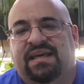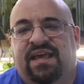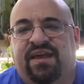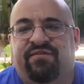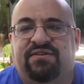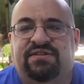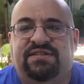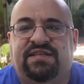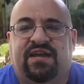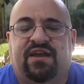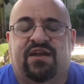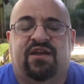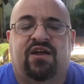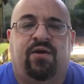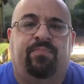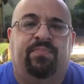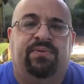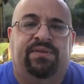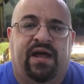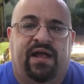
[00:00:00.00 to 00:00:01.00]
give or take a
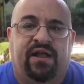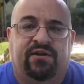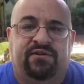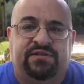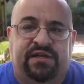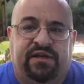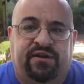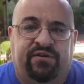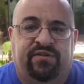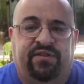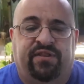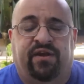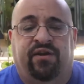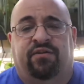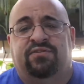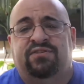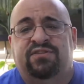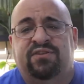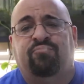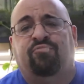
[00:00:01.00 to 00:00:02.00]
couple dollars here and
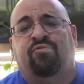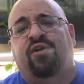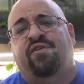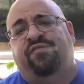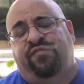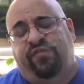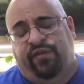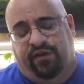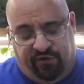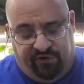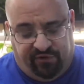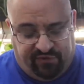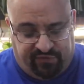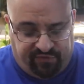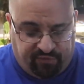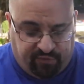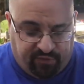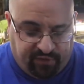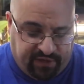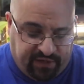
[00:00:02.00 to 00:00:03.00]
there. Some rough figures
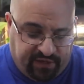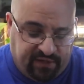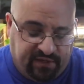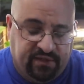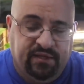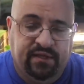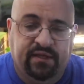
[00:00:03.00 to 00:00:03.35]
for you.